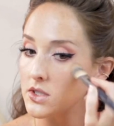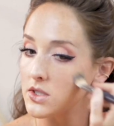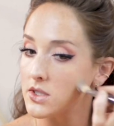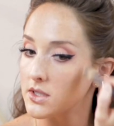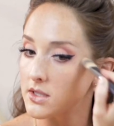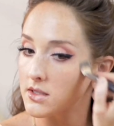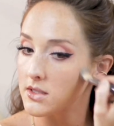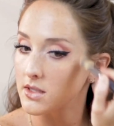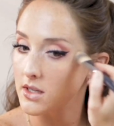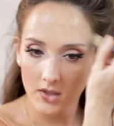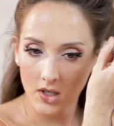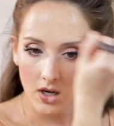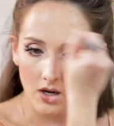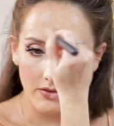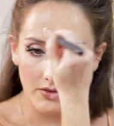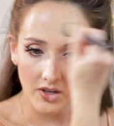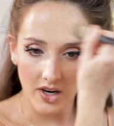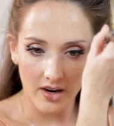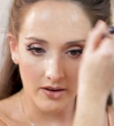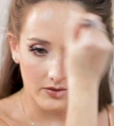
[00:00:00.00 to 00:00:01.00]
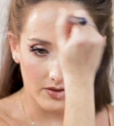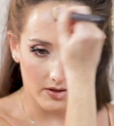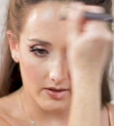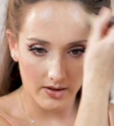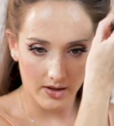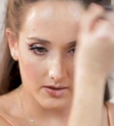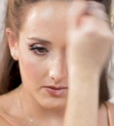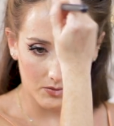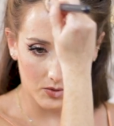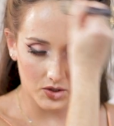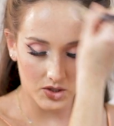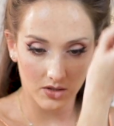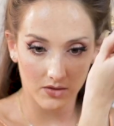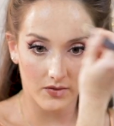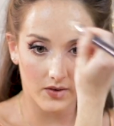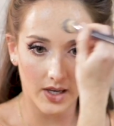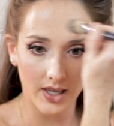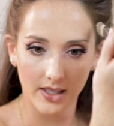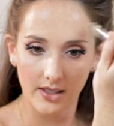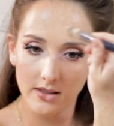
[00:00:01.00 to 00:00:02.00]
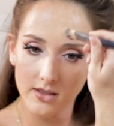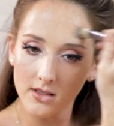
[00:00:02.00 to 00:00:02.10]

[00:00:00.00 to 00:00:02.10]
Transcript: just cover everything, which is fine.